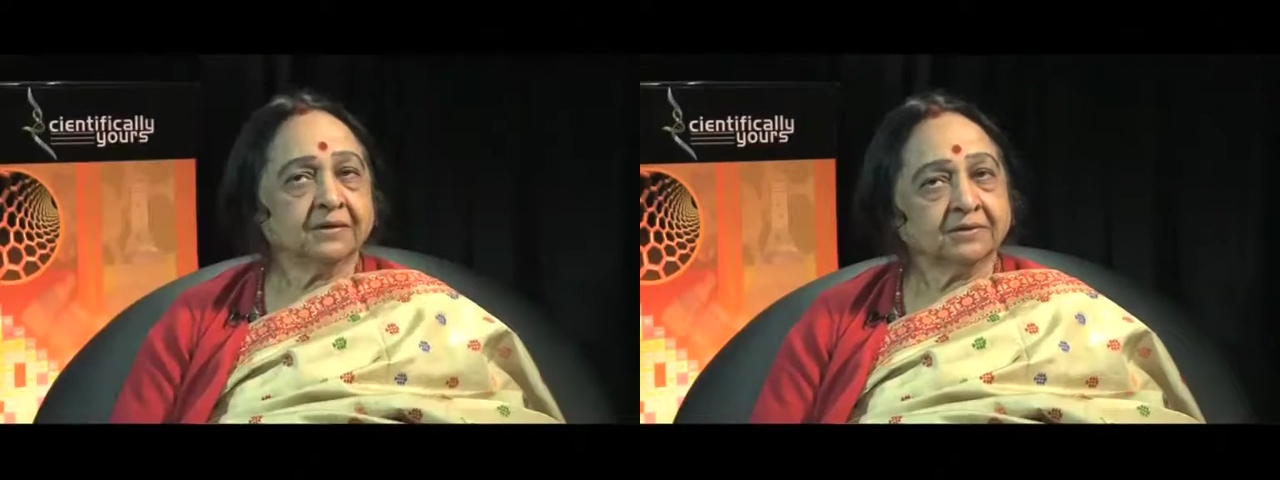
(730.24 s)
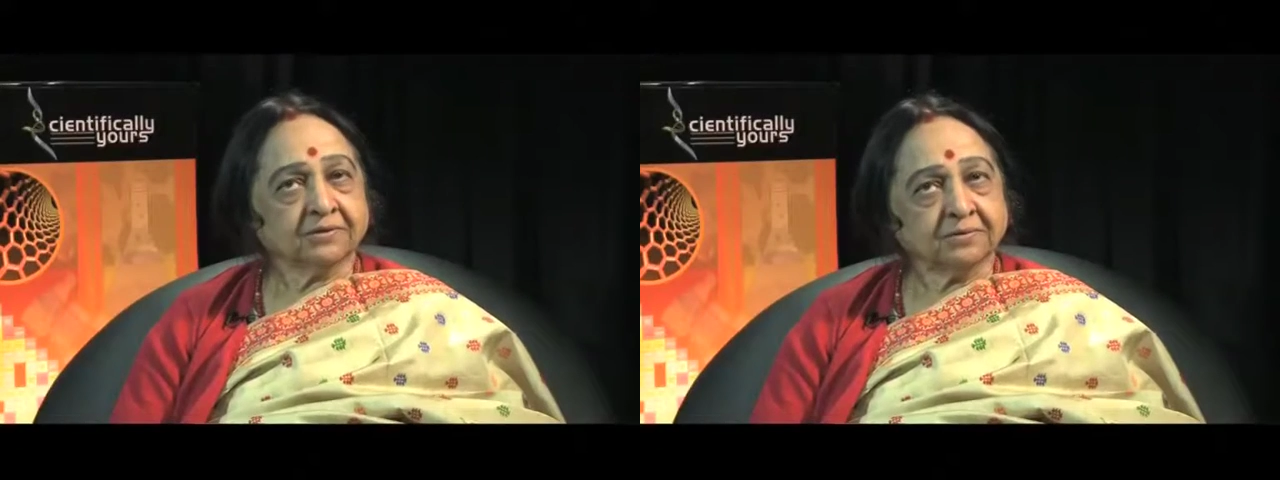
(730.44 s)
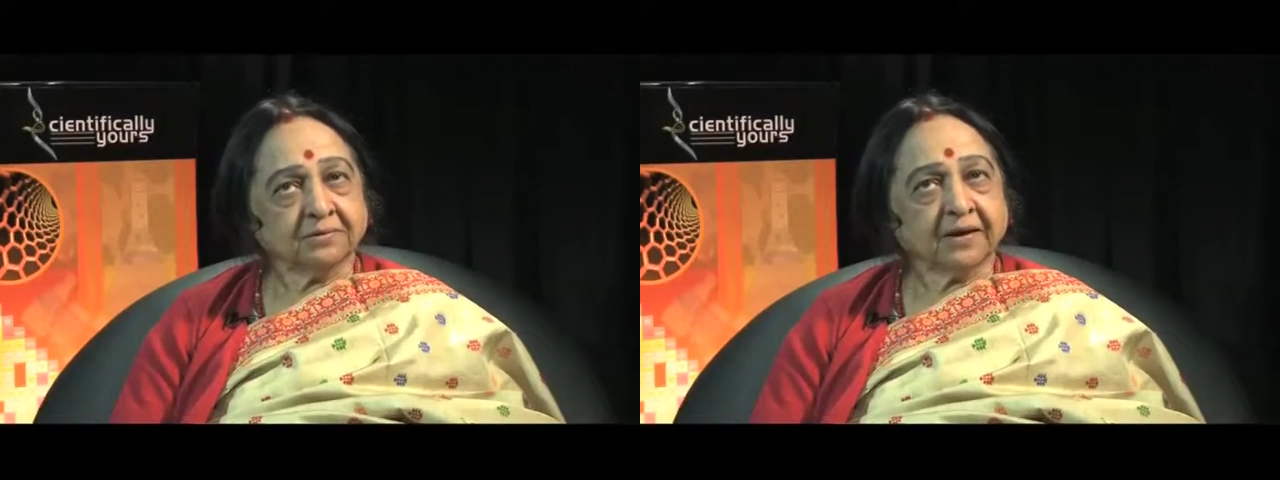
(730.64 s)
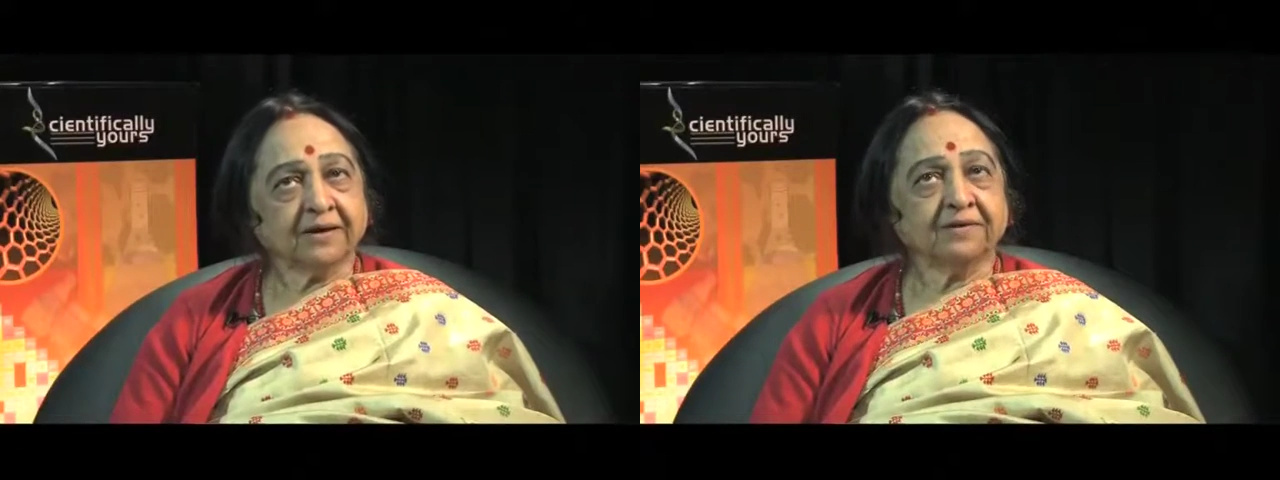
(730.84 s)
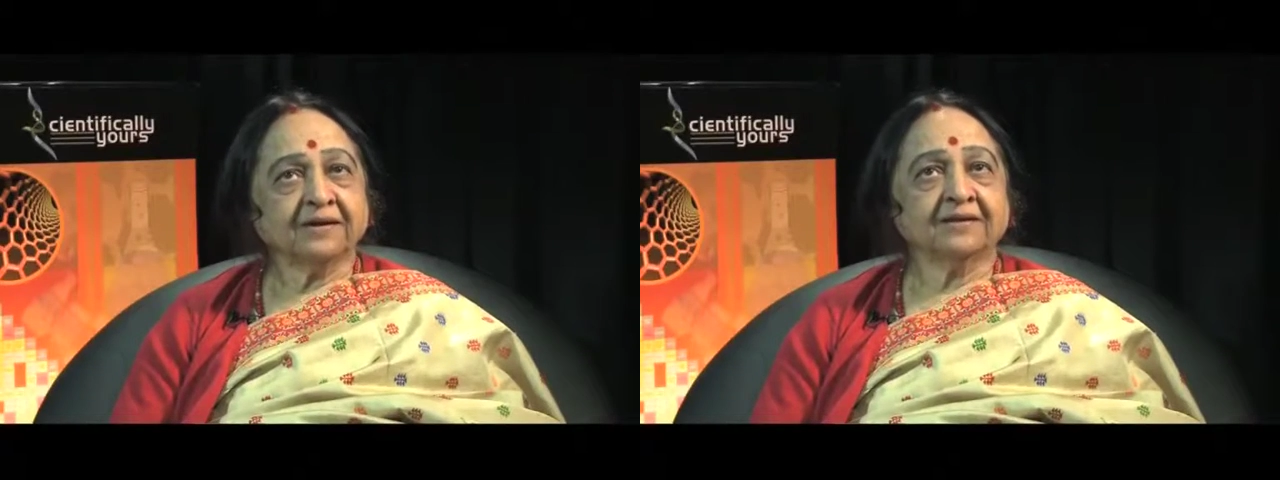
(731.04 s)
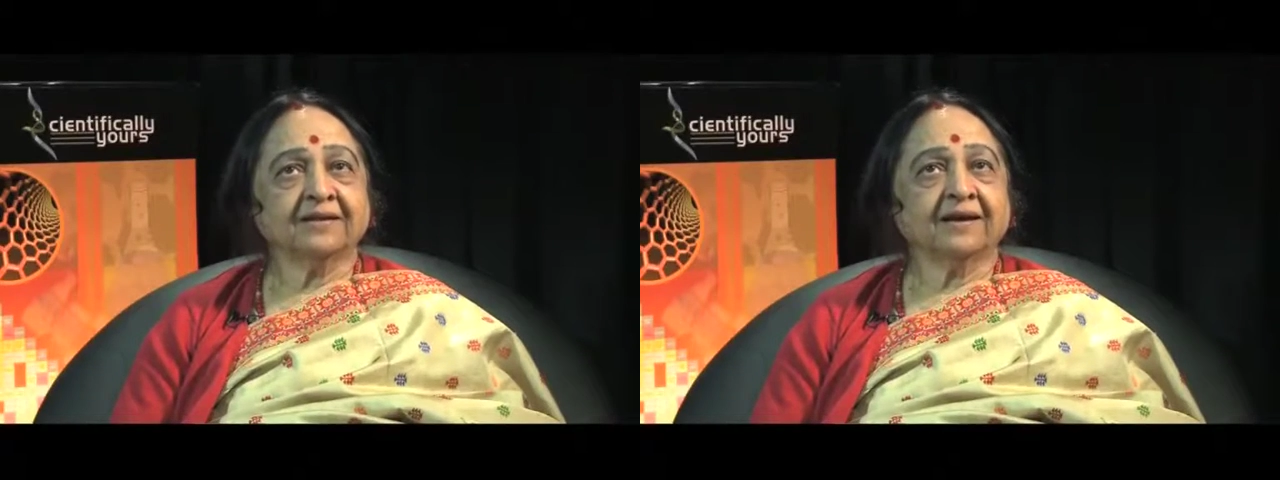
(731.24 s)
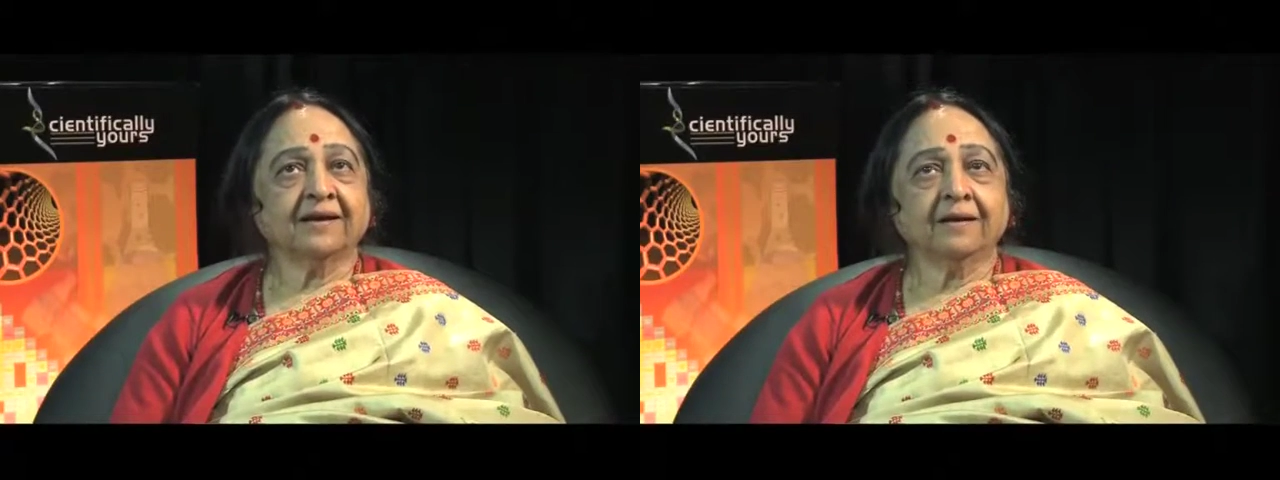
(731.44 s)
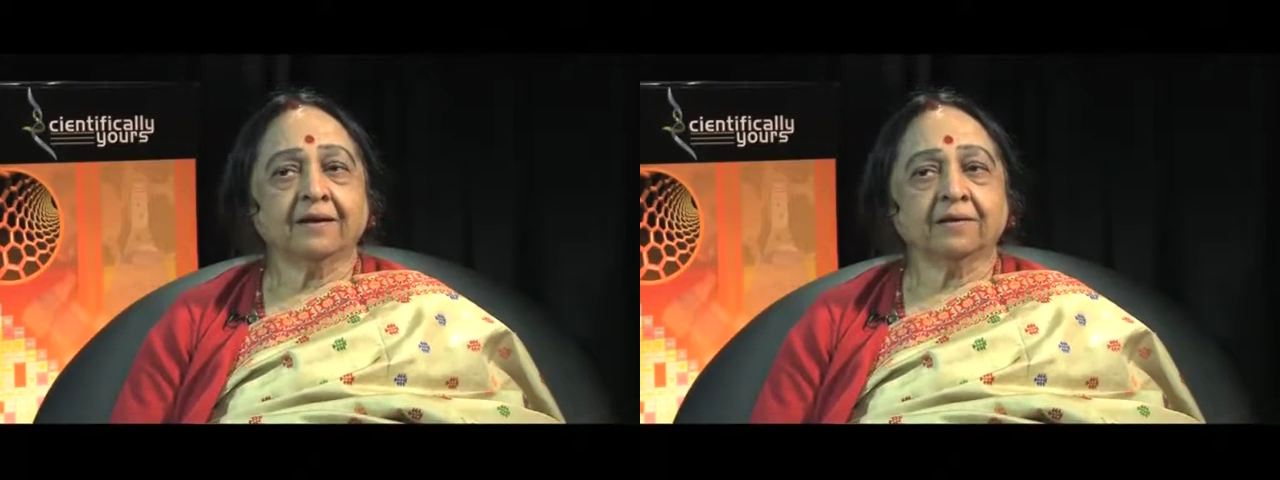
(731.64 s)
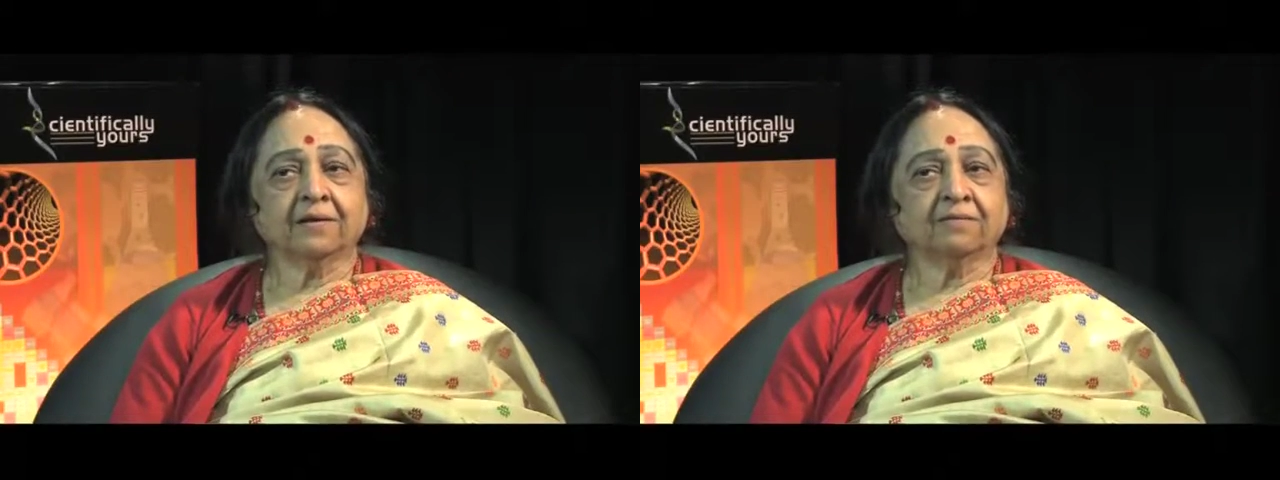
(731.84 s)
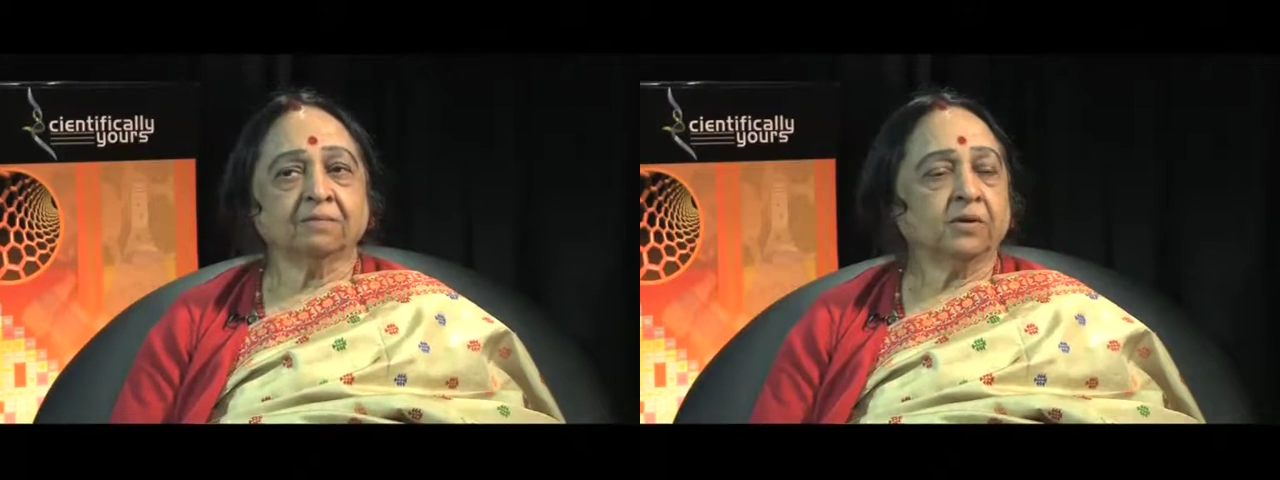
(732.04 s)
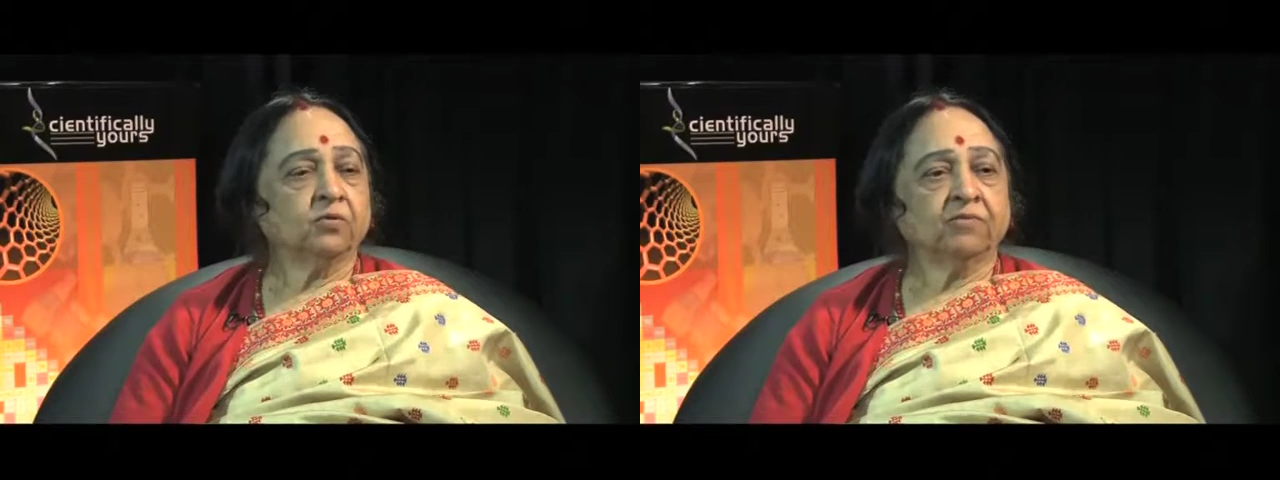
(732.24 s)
So I went there and